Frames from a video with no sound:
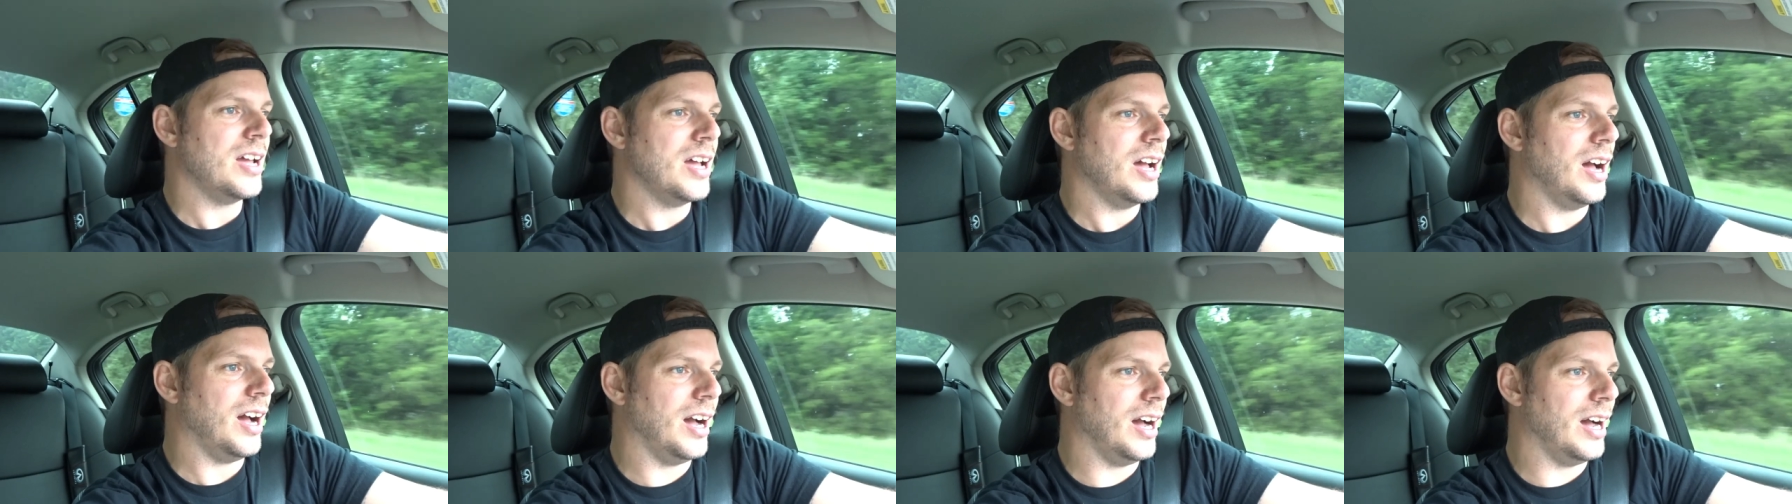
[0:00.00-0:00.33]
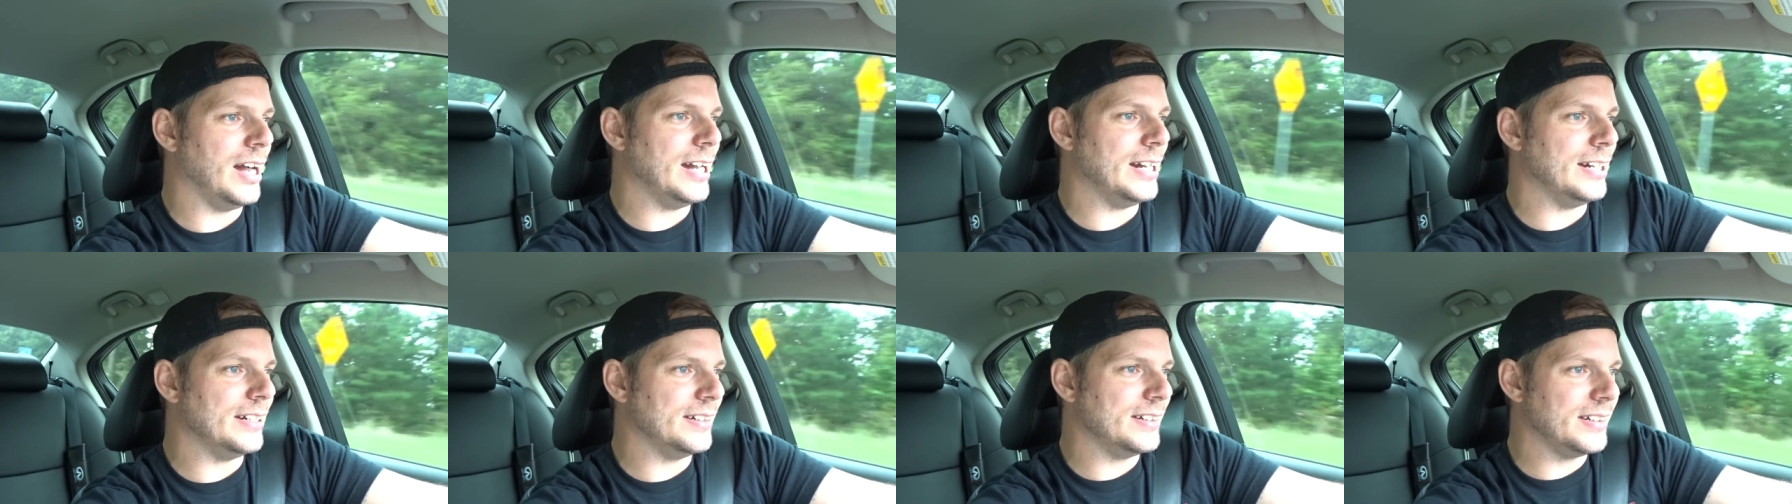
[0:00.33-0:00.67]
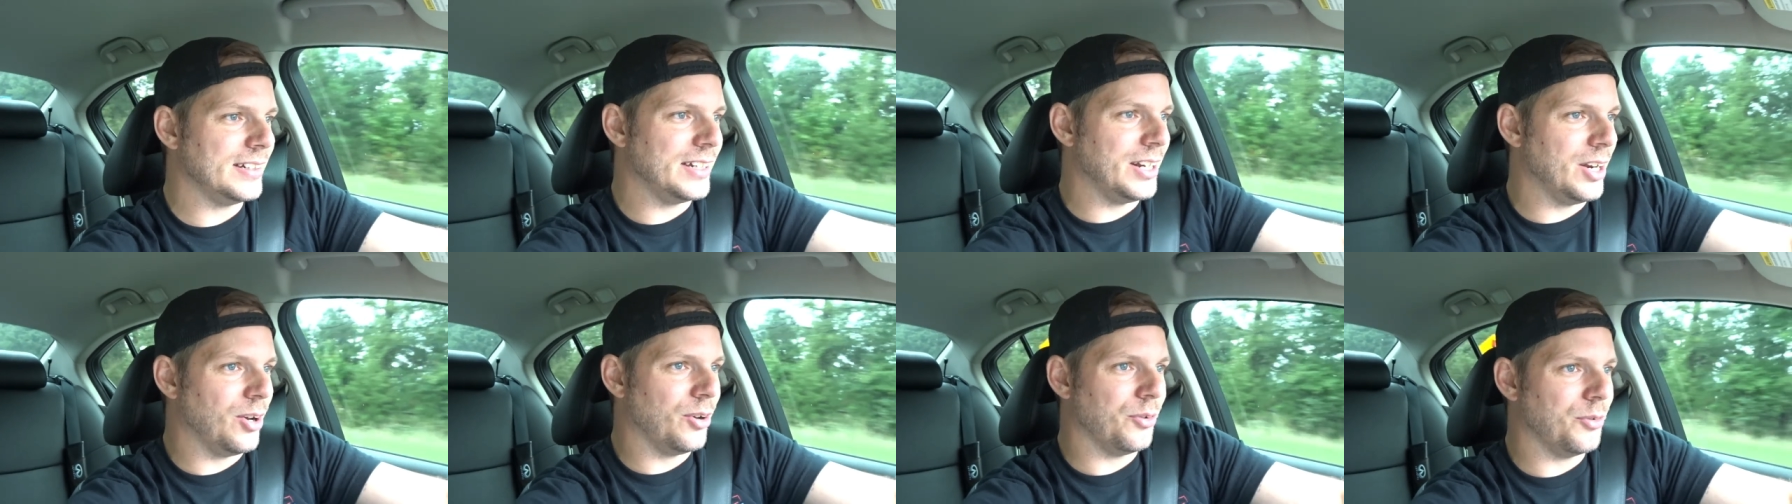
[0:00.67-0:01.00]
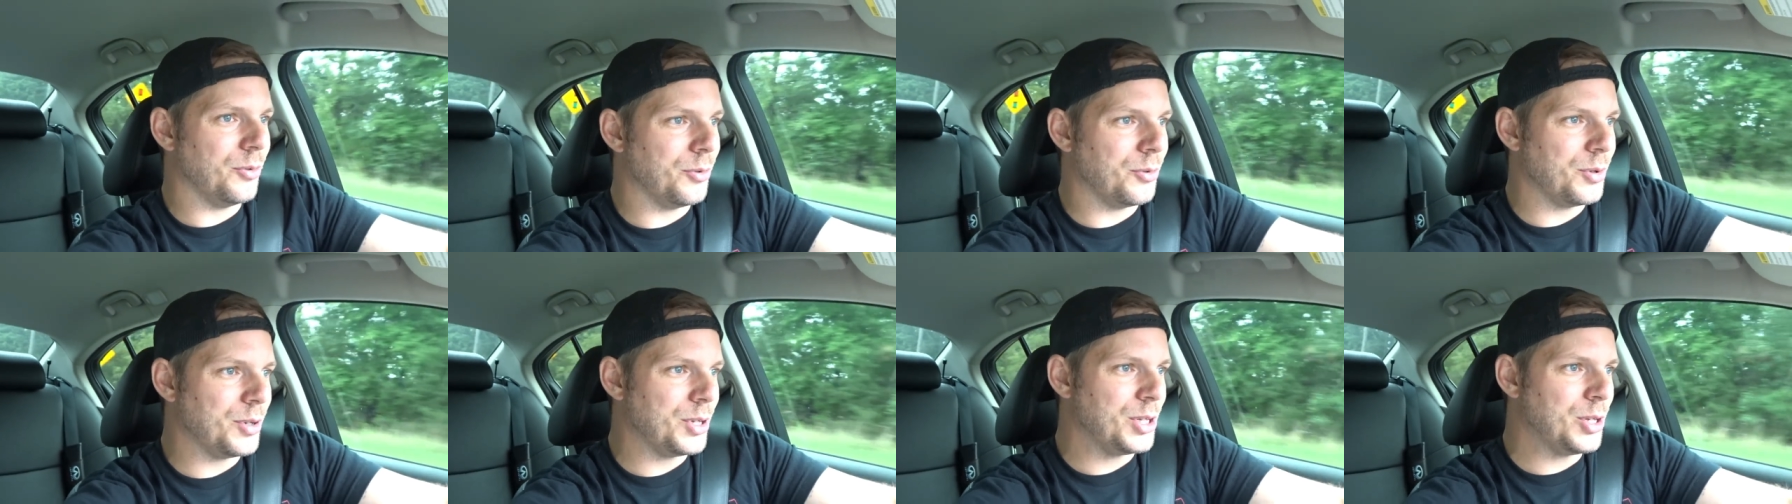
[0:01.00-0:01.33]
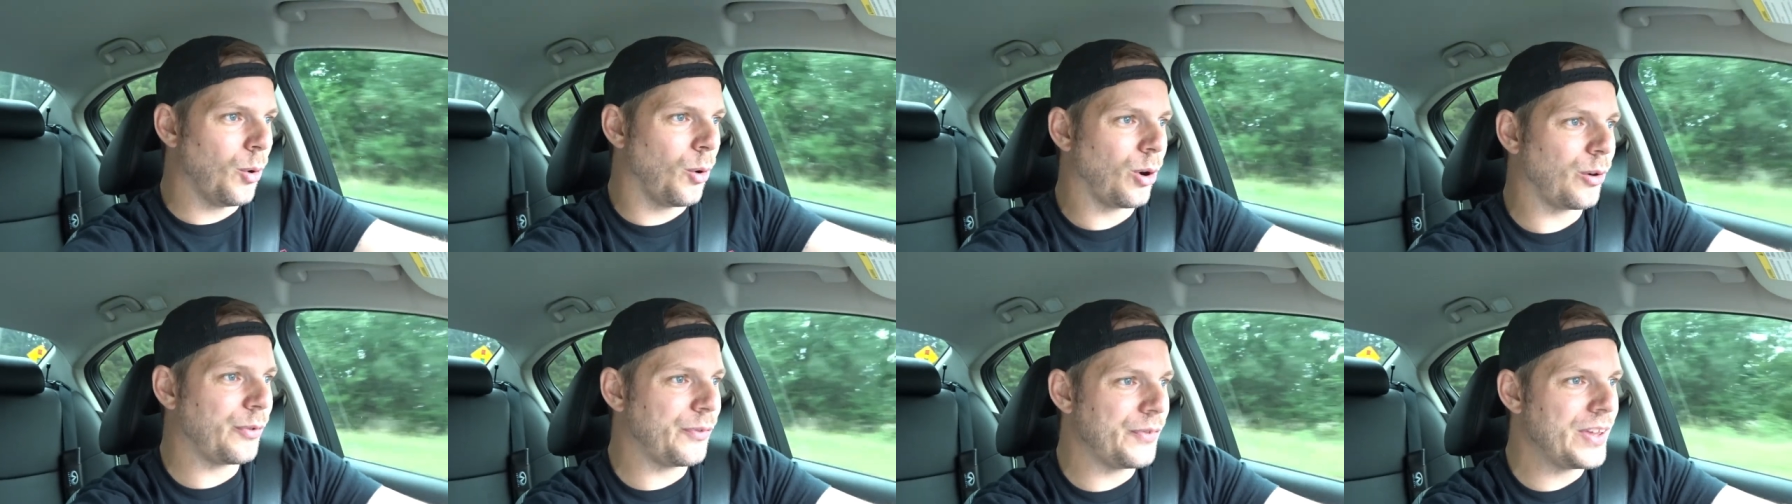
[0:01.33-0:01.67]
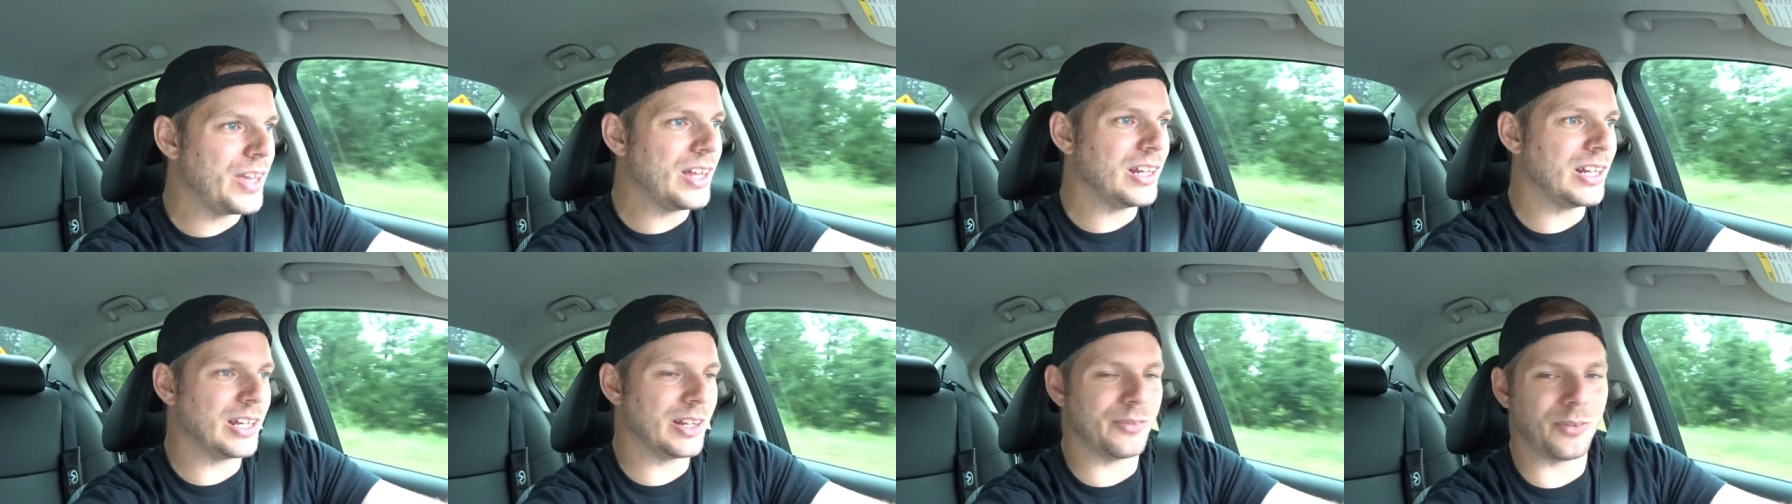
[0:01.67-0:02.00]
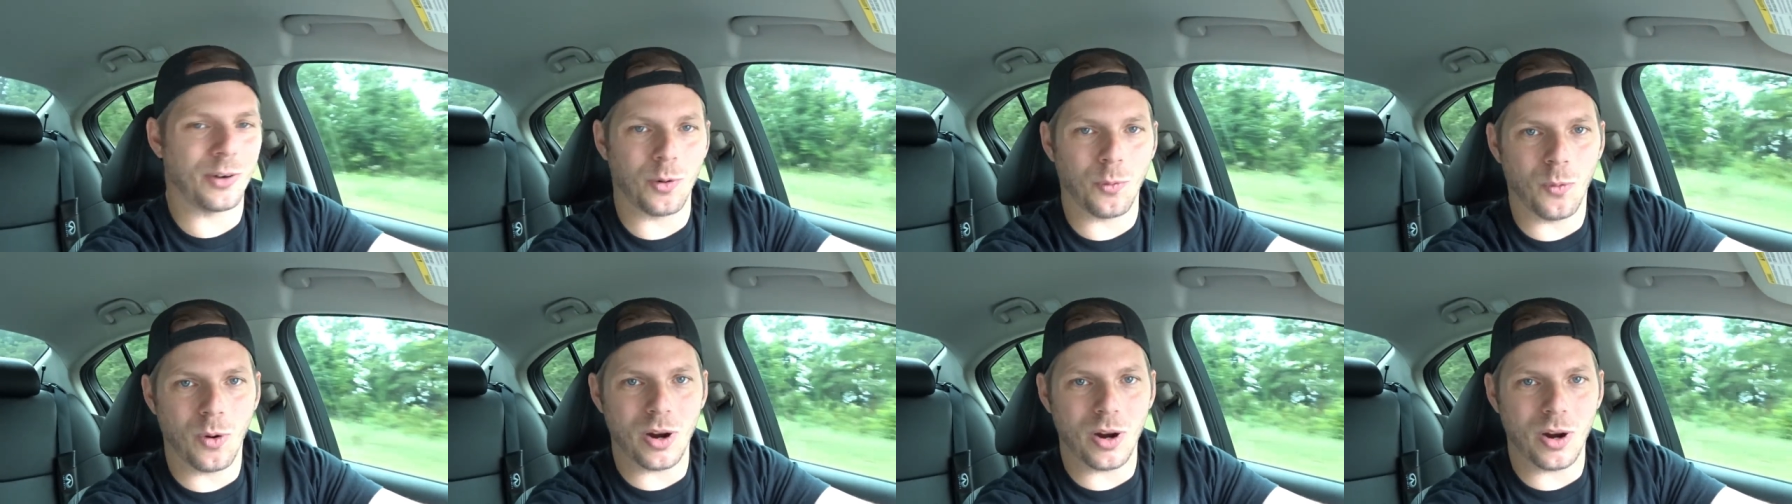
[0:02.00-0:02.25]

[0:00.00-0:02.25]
uh, you know, your feeling for